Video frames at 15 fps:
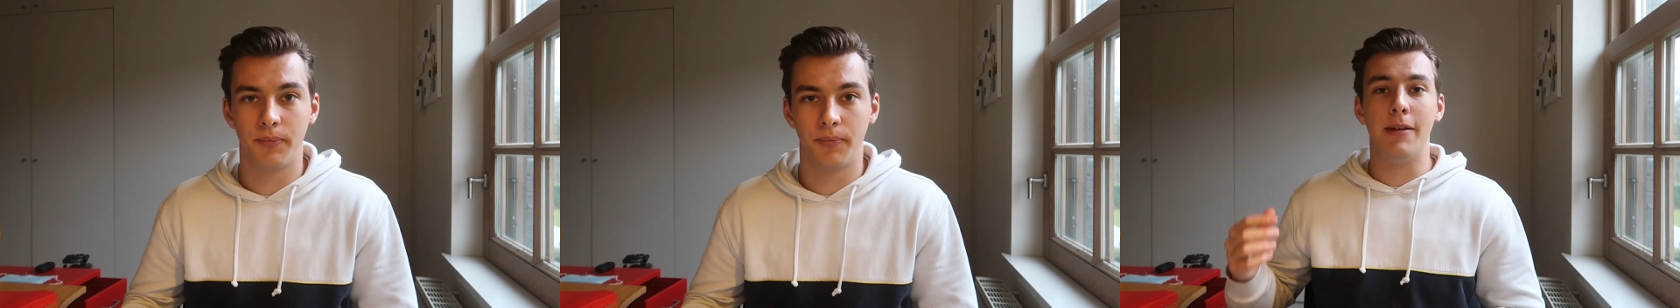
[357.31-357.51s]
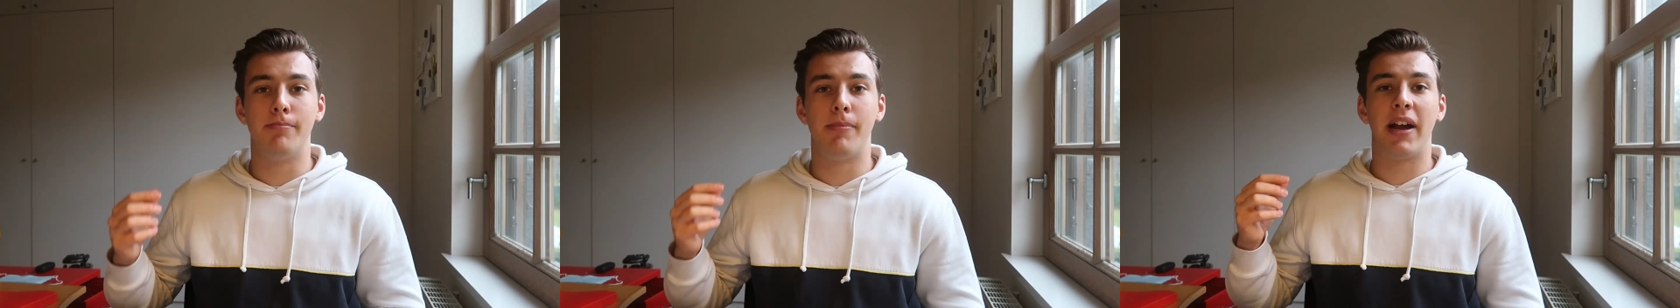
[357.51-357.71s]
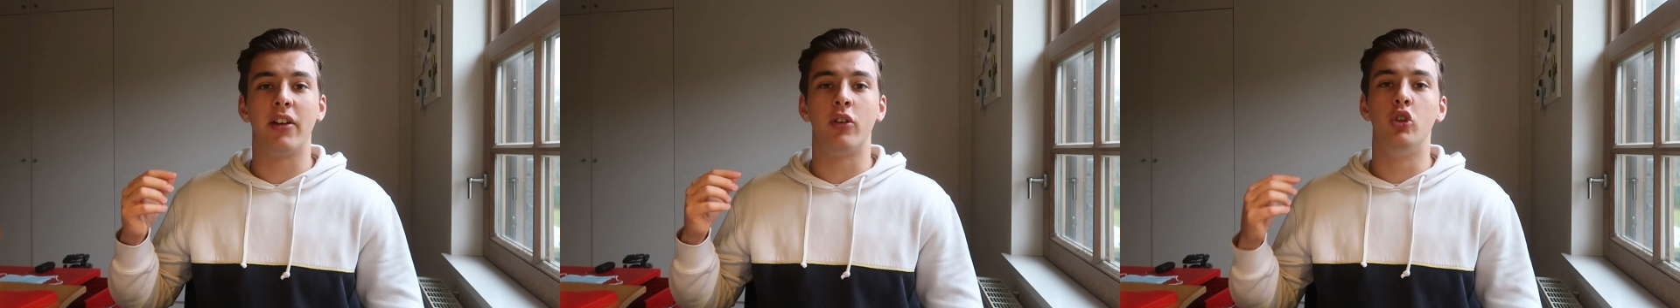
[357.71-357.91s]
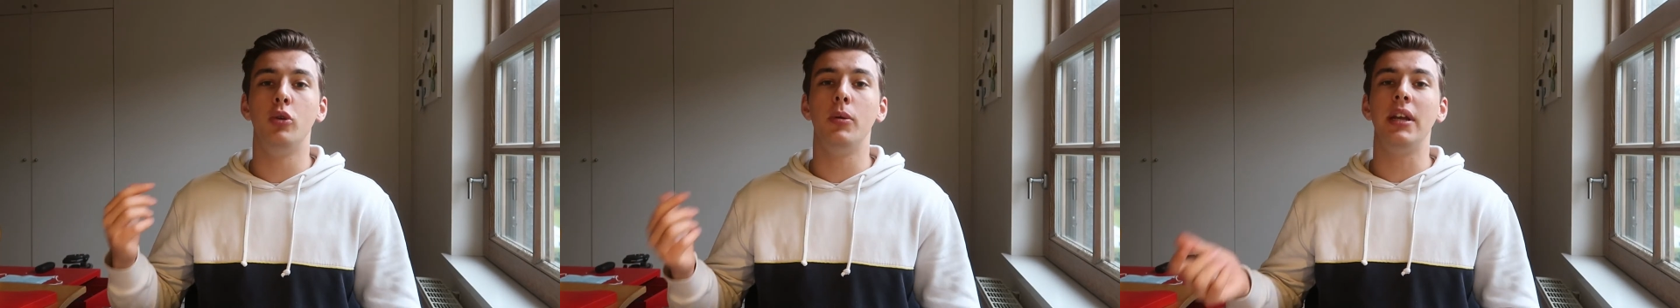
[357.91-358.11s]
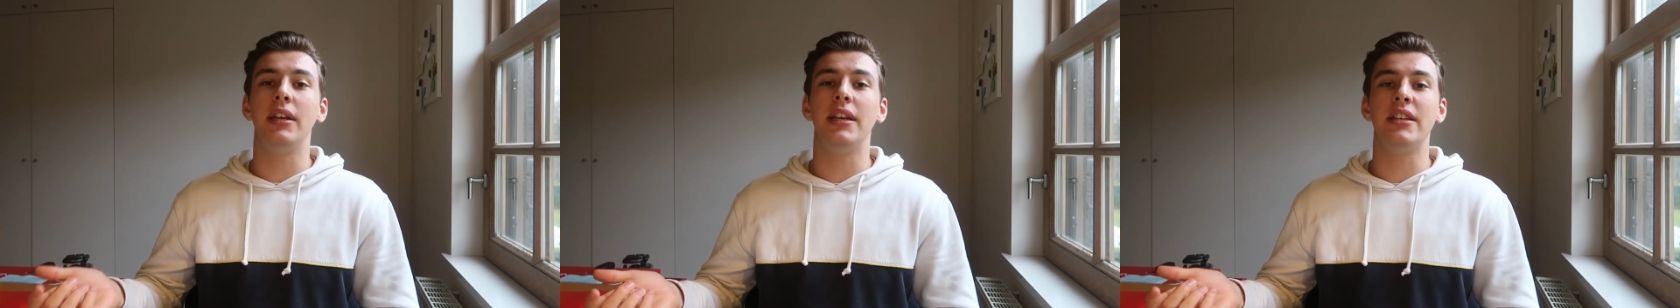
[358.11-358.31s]
And by
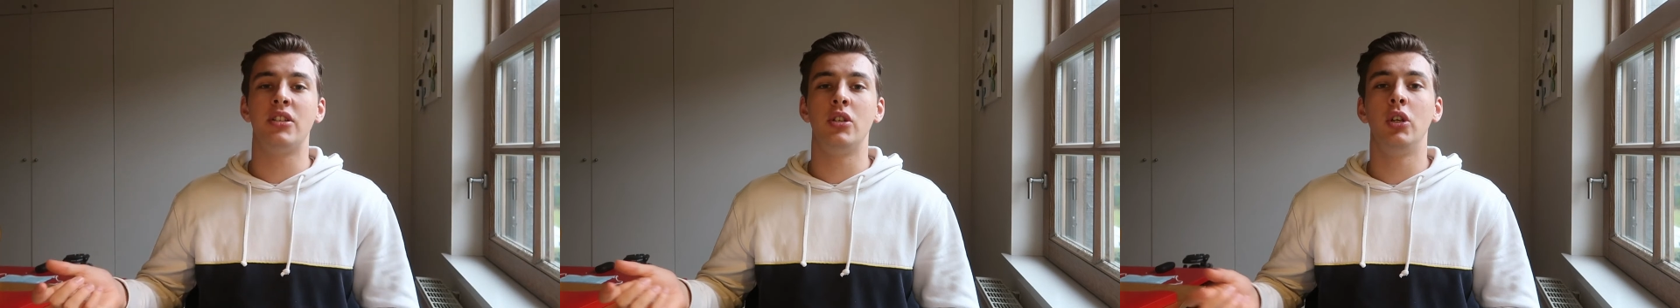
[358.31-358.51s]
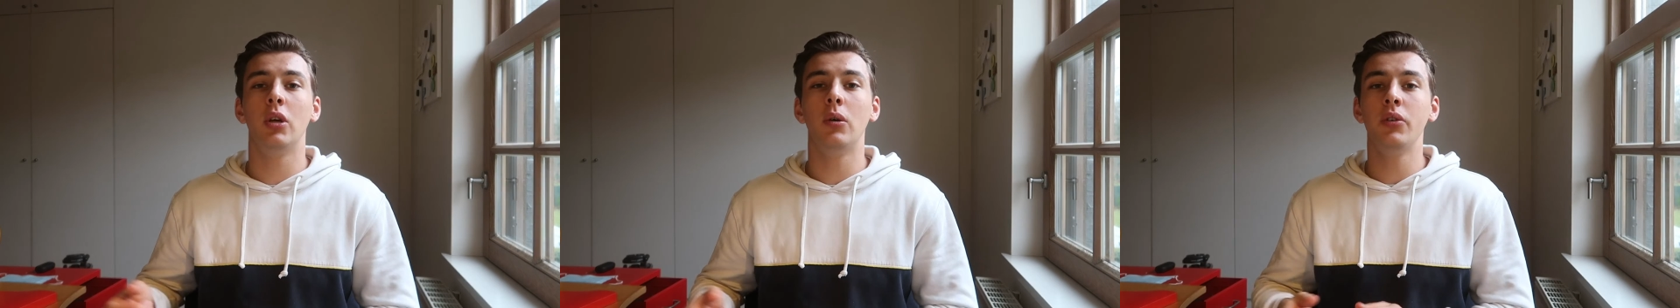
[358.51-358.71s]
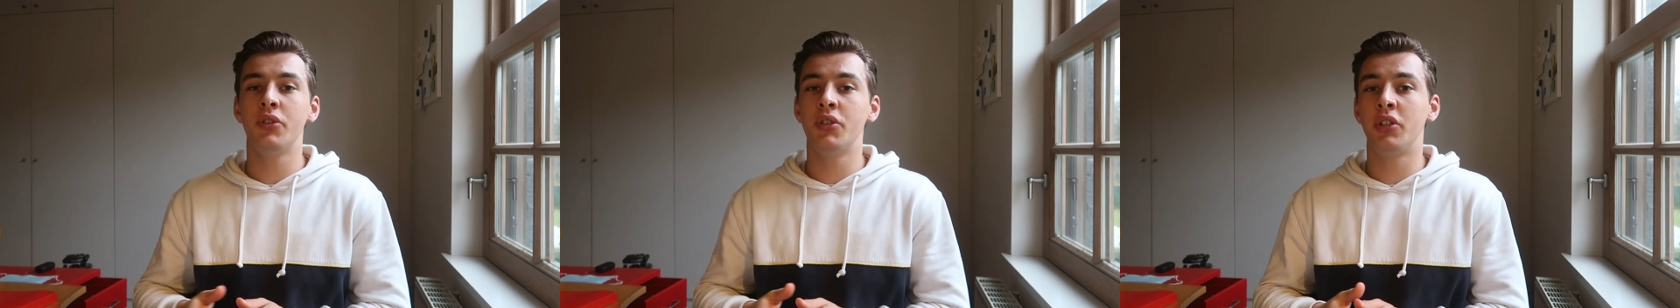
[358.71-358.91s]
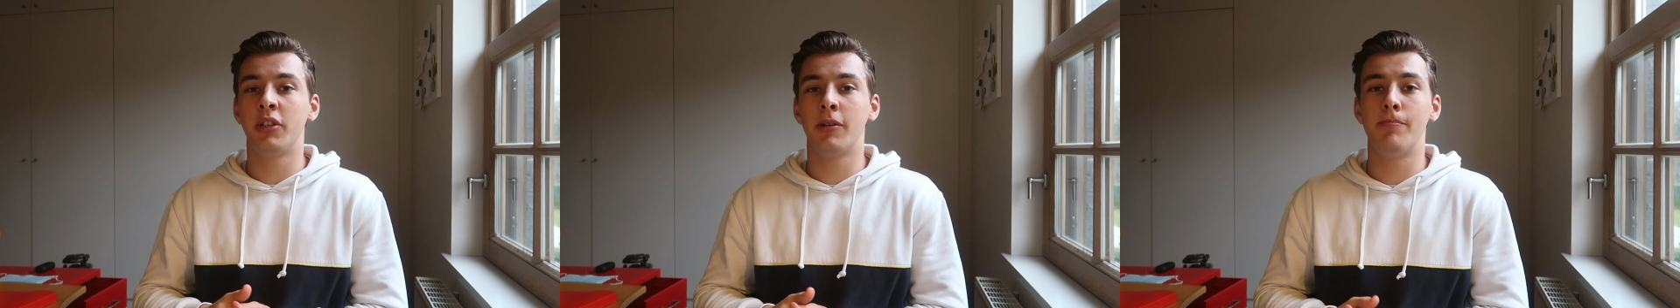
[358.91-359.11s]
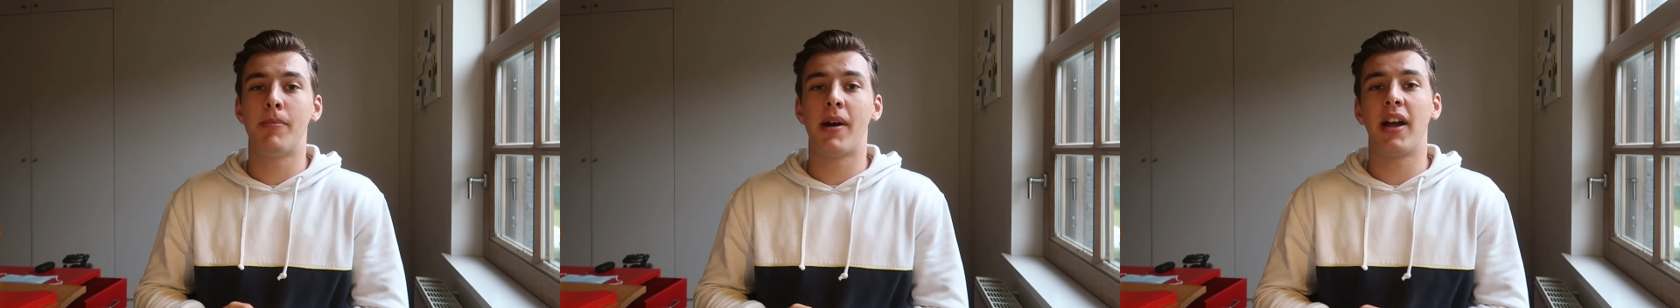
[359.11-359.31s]
doing this, you're going to
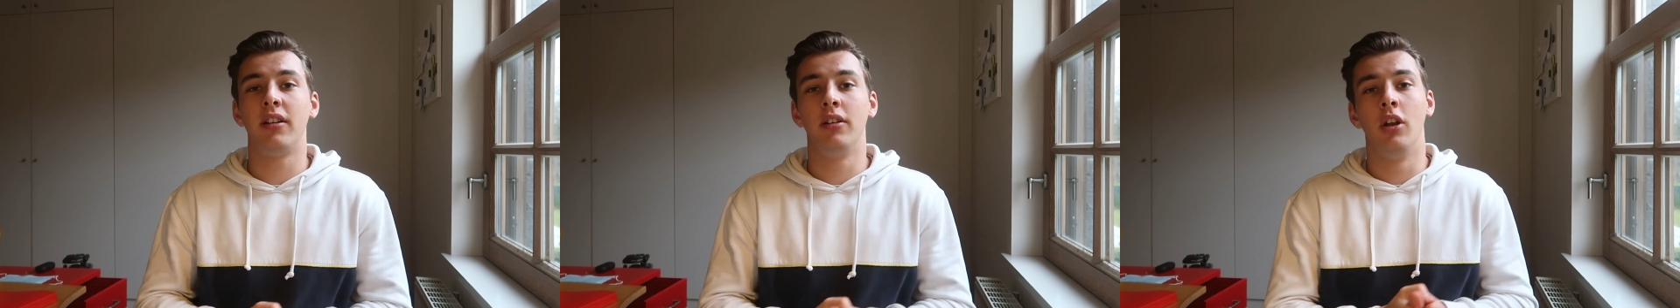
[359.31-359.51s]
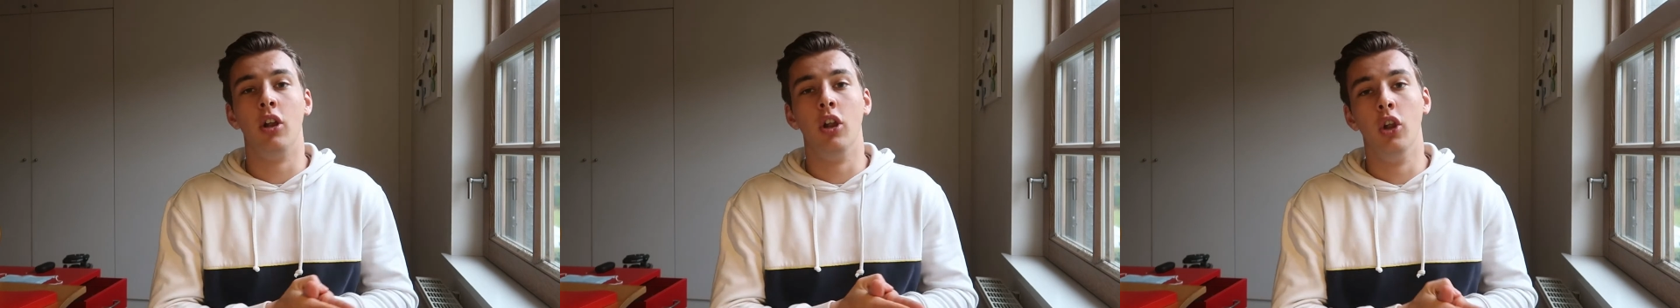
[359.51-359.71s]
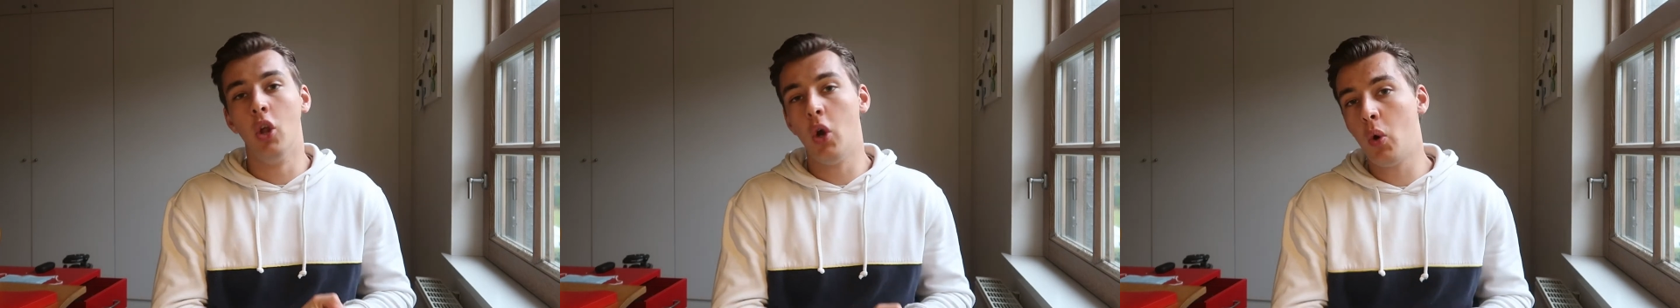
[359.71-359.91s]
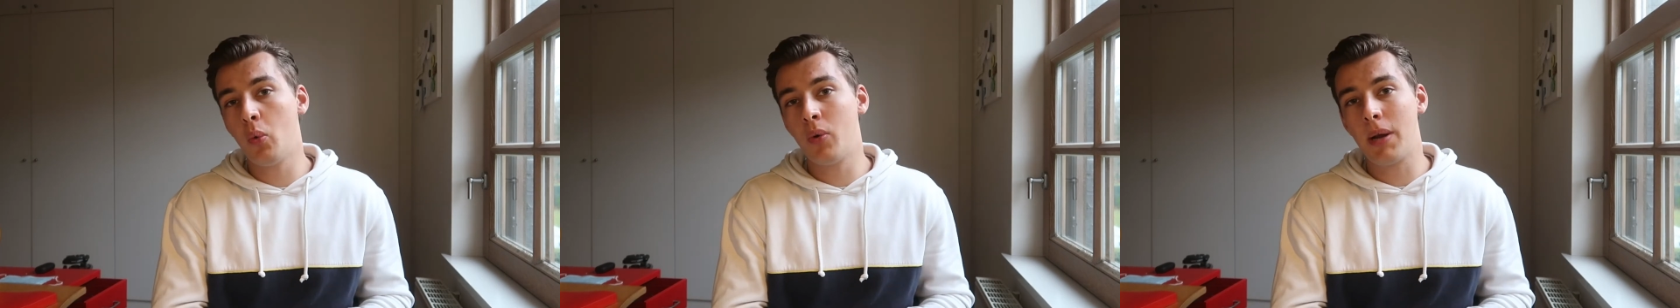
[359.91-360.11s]
combine low